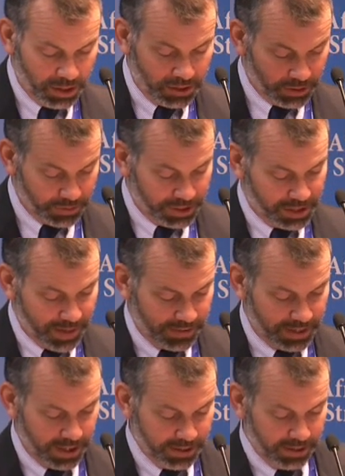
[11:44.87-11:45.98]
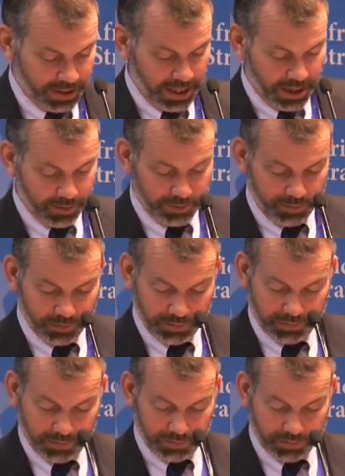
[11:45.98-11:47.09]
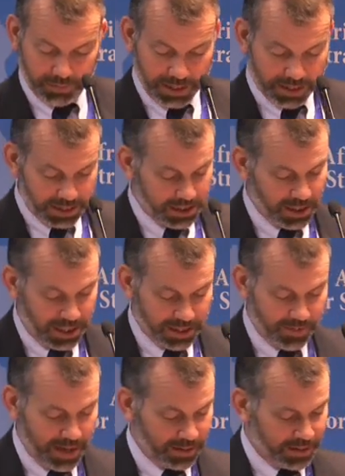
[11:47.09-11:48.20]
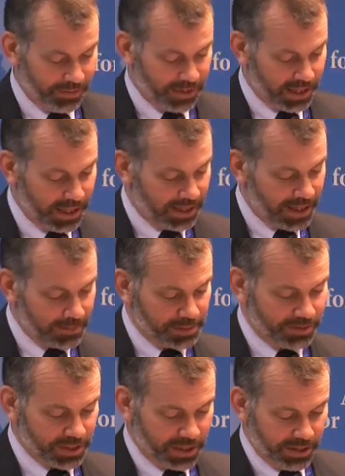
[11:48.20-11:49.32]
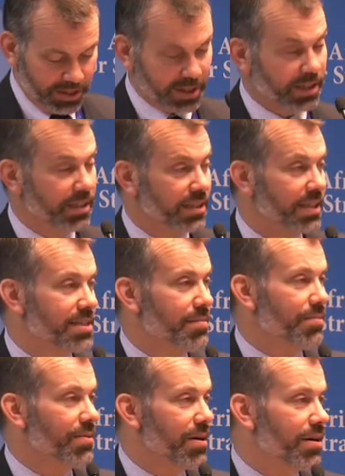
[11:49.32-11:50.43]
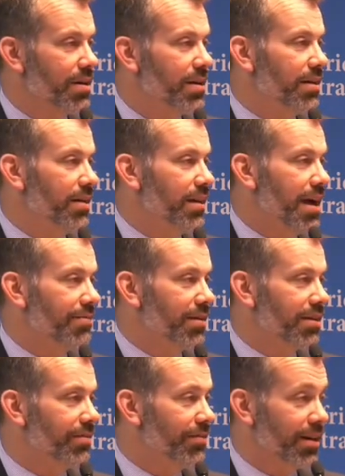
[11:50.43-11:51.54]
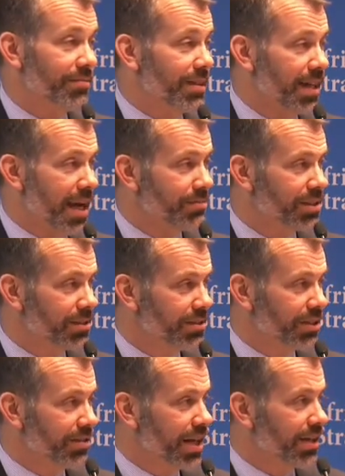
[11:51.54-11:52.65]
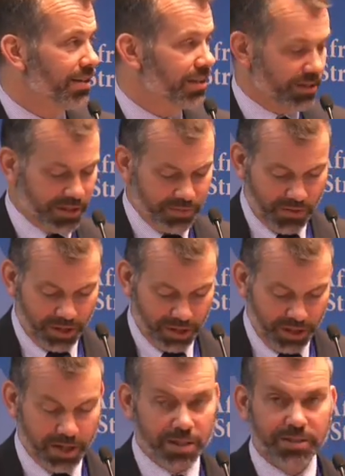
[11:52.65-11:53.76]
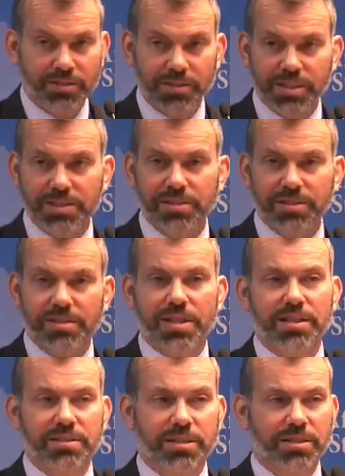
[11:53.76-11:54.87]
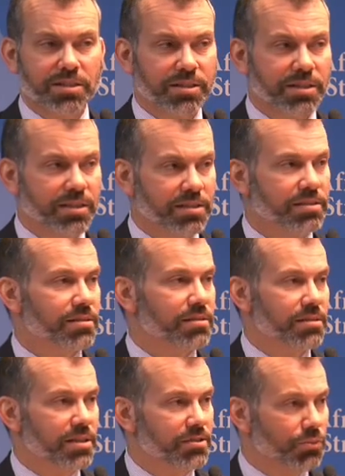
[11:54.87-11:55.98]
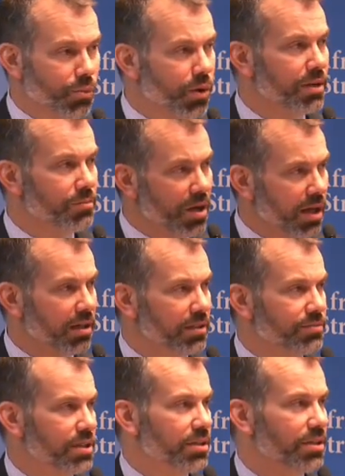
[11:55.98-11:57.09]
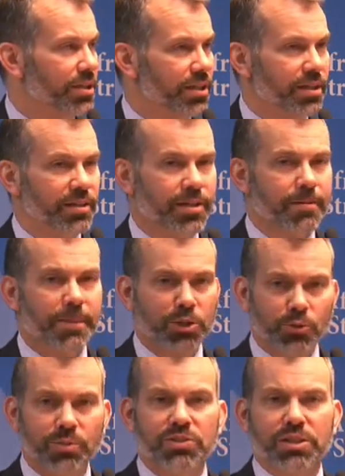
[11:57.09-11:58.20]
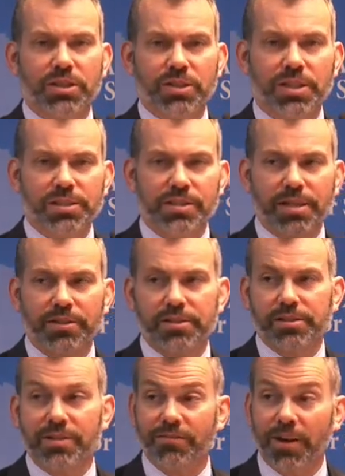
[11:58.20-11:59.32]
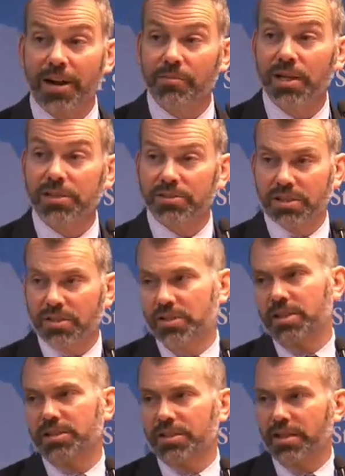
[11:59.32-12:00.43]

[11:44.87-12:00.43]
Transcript: So just about done. Um, Assis talked about different types of security in the contemporary uh, African environment. Absolutely right, couldn't agree more. Traditional state security is, is one model of security. Human security is another. Environmental security is